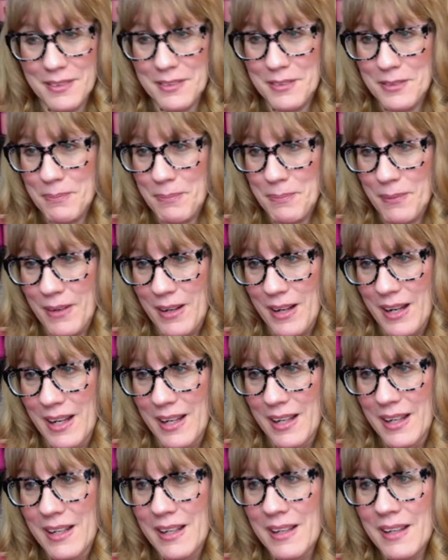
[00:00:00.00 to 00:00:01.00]
the
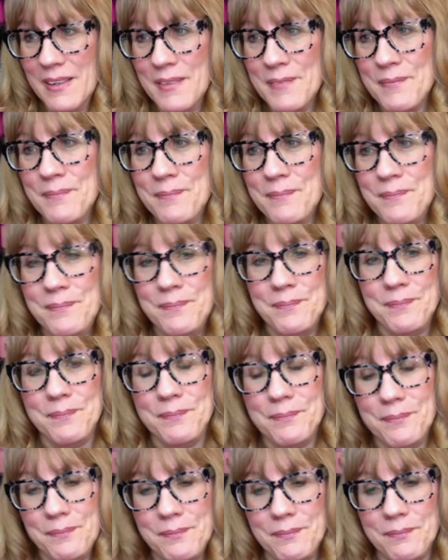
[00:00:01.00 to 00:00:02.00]
spray.
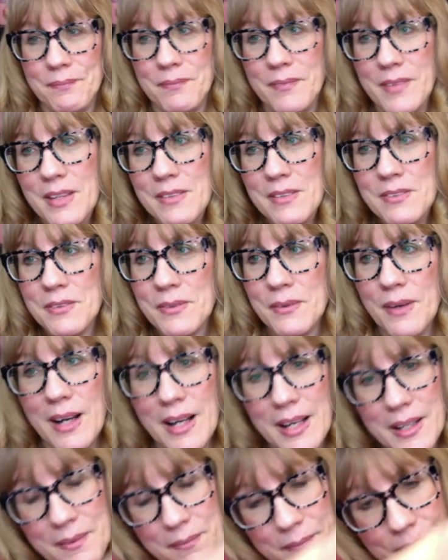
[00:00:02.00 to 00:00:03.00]
This
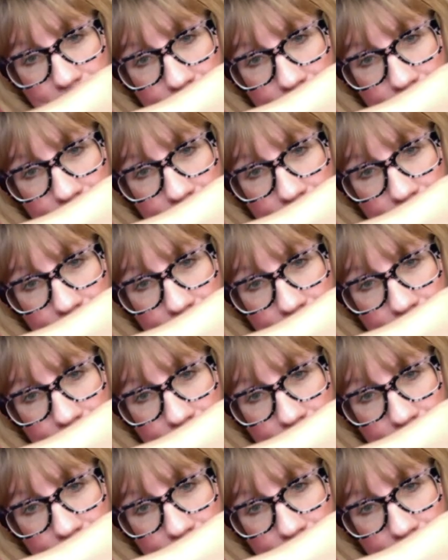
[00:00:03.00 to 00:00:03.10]
one